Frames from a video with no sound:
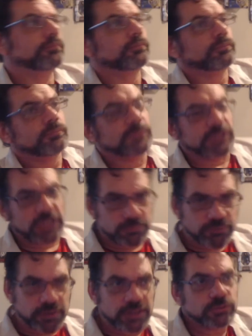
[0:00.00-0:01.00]
Became
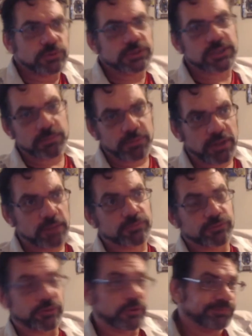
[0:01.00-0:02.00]
friends with a couple of them
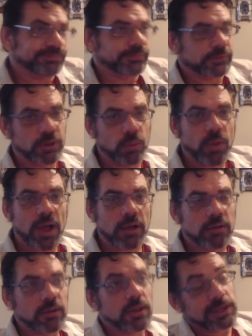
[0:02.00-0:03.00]
for a little
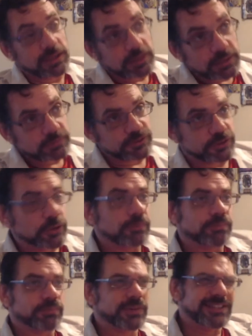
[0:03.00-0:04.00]
while.
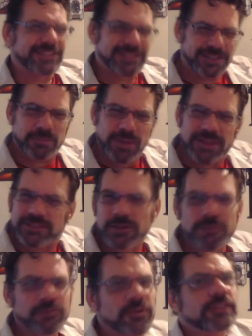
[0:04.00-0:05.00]
Still consider
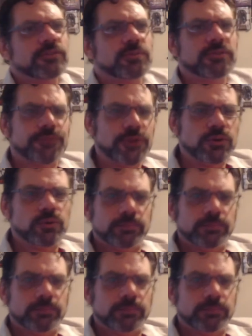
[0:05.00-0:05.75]
myself friends with a few.